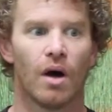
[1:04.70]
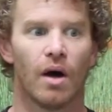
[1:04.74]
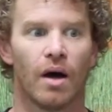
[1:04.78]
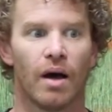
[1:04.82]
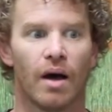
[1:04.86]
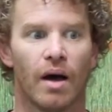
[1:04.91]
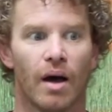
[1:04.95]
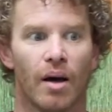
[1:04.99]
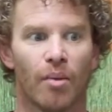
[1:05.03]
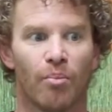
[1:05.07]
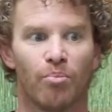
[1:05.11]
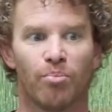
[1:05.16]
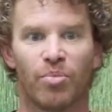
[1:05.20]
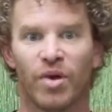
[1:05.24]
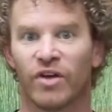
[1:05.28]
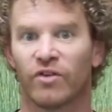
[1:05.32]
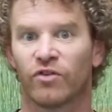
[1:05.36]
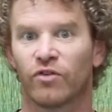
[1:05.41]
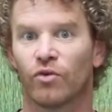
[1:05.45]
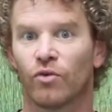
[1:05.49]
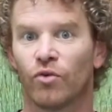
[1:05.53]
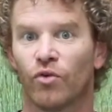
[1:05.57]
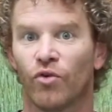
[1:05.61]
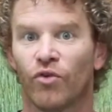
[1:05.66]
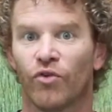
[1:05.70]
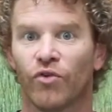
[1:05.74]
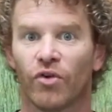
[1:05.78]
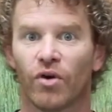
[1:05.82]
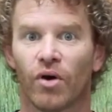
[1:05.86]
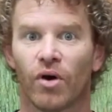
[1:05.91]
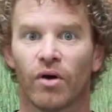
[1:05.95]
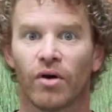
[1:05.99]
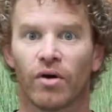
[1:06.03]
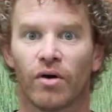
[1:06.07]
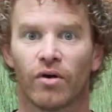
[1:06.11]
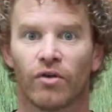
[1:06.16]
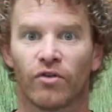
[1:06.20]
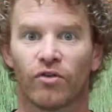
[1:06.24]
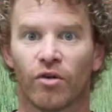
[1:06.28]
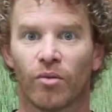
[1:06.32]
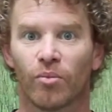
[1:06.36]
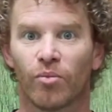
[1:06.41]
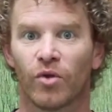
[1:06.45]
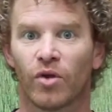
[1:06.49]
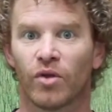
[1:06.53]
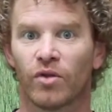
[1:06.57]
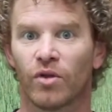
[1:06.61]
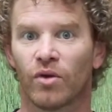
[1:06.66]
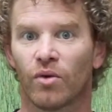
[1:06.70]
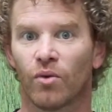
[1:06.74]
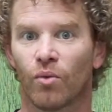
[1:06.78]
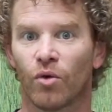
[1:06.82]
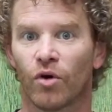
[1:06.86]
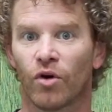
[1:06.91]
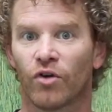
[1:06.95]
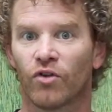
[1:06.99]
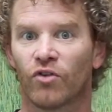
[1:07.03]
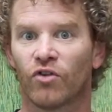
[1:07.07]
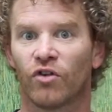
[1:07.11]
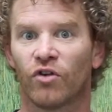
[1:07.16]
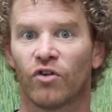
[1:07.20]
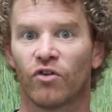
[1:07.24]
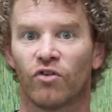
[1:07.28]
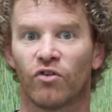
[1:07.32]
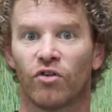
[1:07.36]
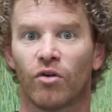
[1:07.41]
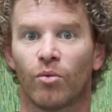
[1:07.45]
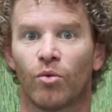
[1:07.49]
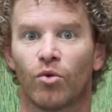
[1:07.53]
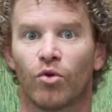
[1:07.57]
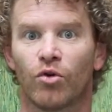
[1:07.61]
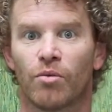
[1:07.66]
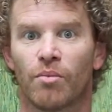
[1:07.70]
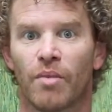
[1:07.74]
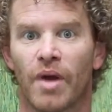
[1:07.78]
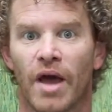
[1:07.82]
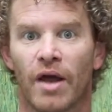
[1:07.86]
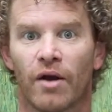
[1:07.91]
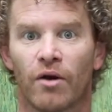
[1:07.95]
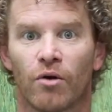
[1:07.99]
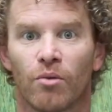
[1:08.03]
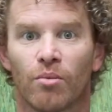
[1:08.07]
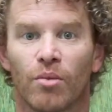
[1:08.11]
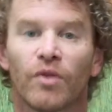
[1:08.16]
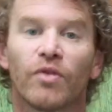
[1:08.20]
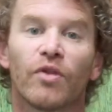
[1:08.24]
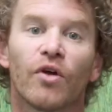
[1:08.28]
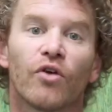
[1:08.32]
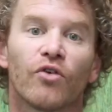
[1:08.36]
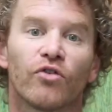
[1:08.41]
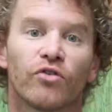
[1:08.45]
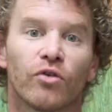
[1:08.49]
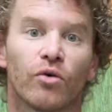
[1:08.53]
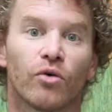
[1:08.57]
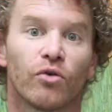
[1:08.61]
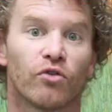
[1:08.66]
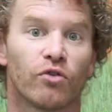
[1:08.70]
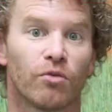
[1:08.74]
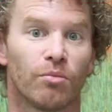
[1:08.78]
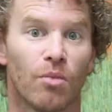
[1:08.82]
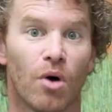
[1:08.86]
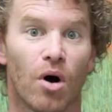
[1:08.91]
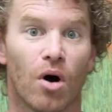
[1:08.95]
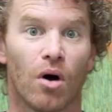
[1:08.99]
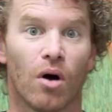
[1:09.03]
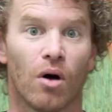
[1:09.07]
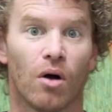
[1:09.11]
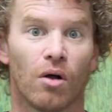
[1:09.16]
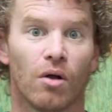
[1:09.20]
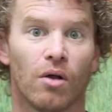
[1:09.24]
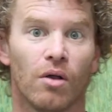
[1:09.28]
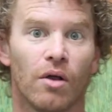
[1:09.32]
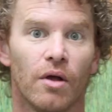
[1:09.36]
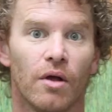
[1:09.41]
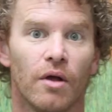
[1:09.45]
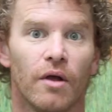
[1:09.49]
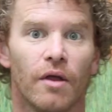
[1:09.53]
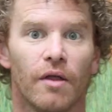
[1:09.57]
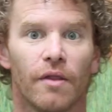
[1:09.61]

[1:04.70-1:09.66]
Pixels are something that works in a similar manner, but they're so small